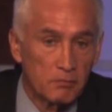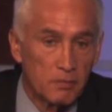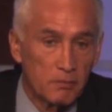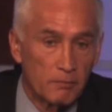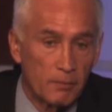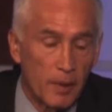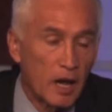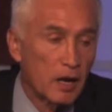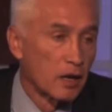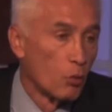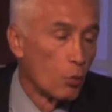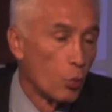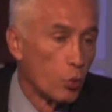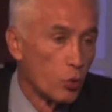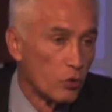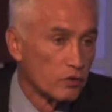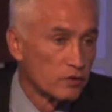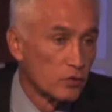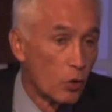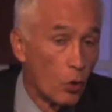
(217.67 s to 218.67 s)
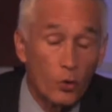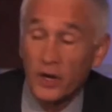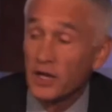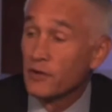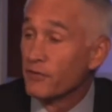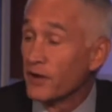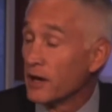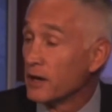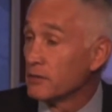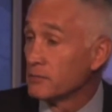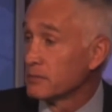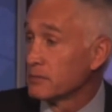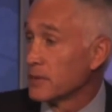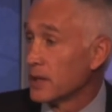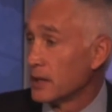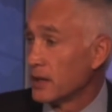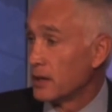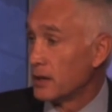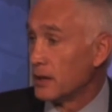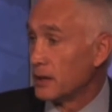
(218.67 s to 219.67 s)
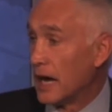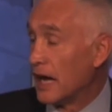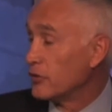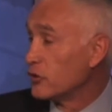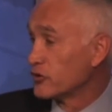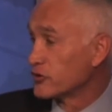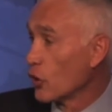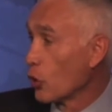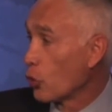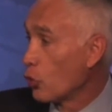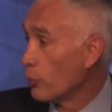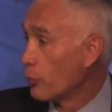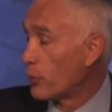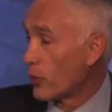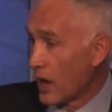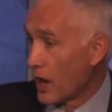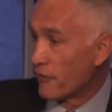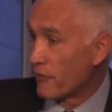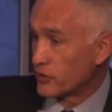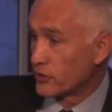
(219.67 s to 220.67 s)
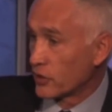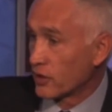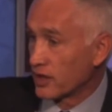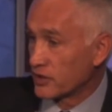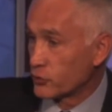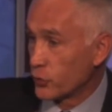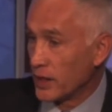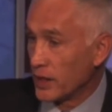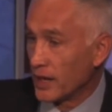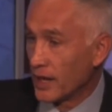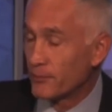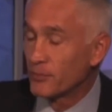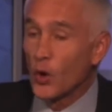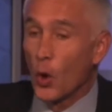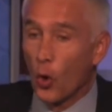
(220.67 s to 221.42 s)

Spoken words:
Balkan Wars, or even Anderson Cooper after Katrina.